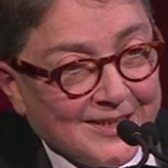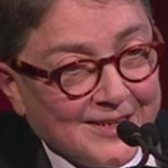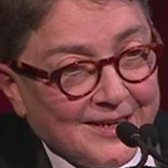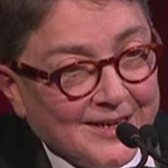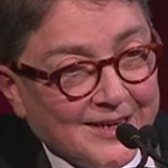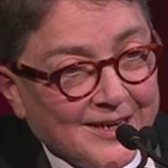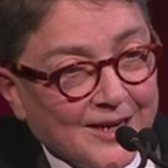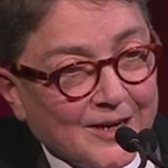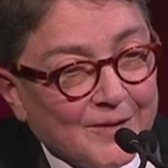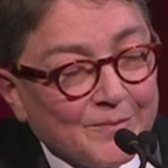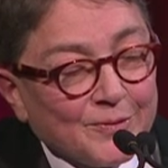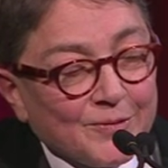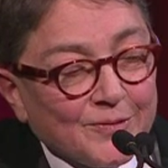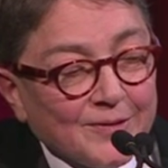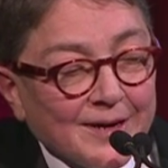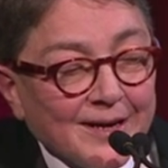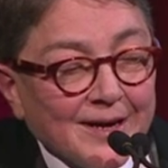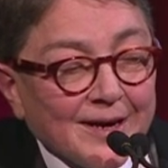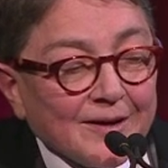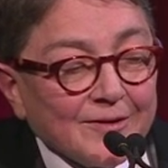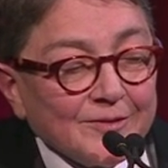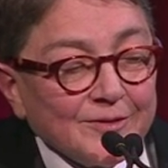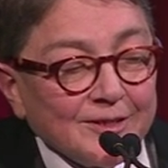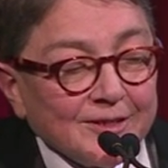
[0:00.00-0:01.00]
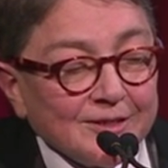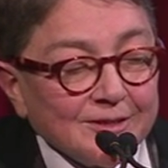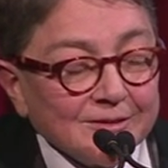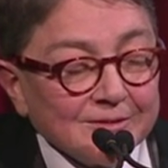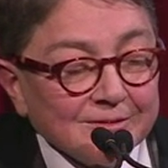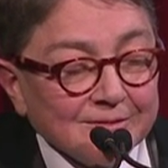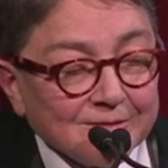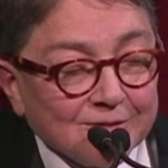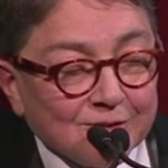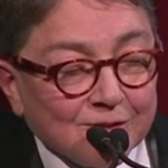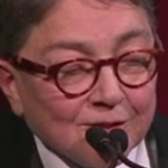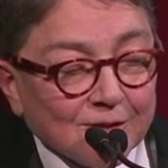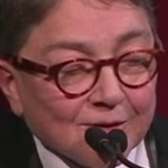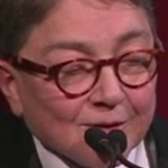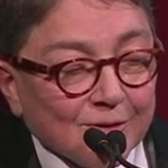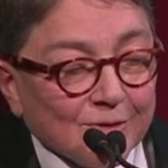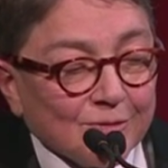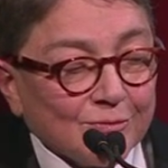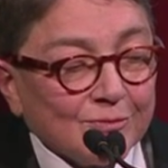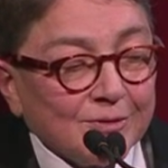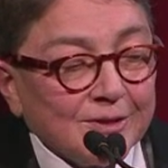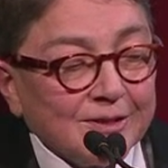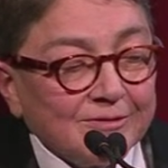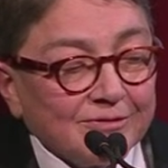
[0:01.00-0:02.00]
I'm proud that it took
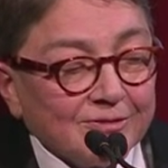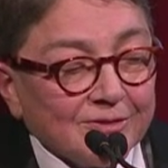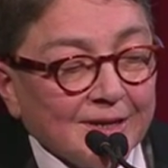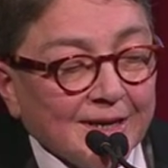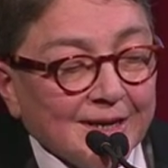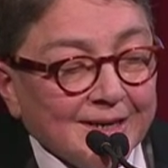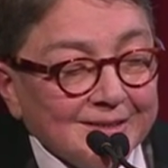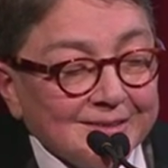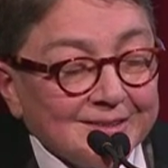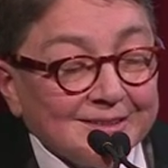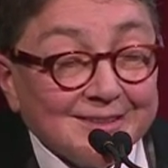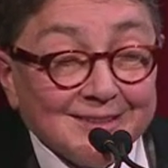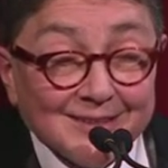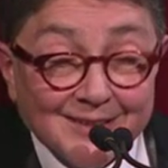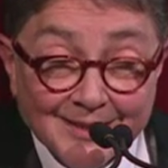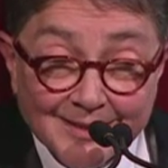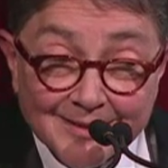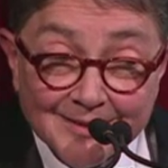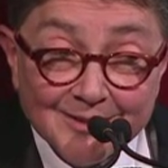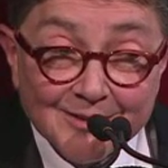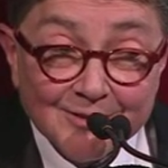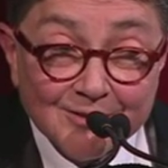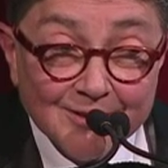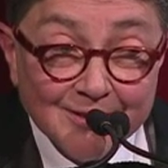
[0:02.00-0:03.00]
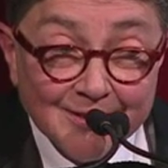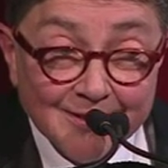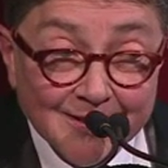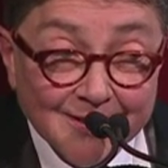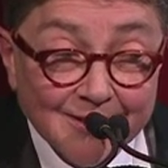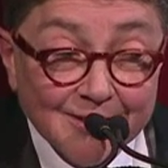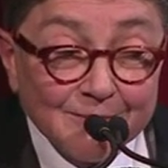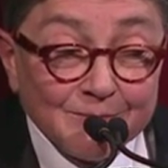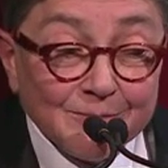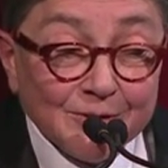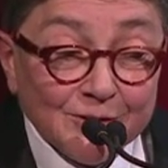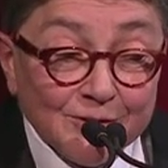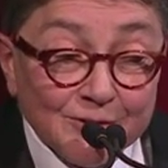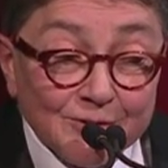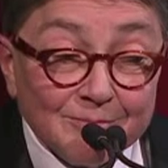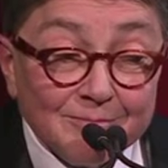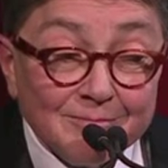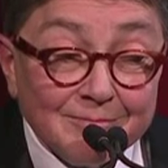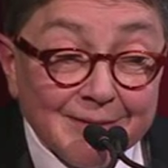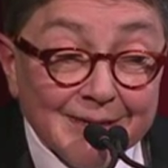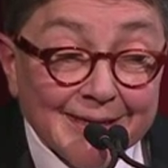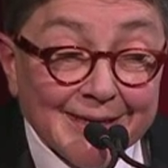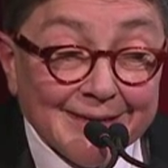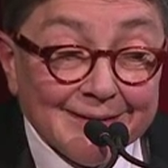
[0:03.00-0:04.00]
3 flights to get here today, but you
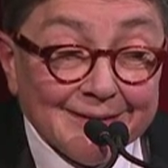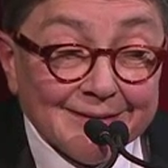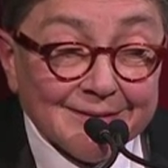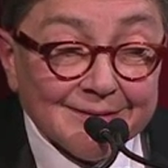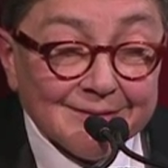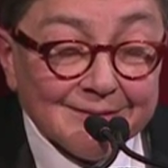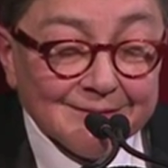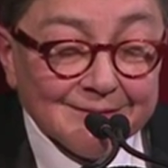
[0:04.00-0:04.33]
made it.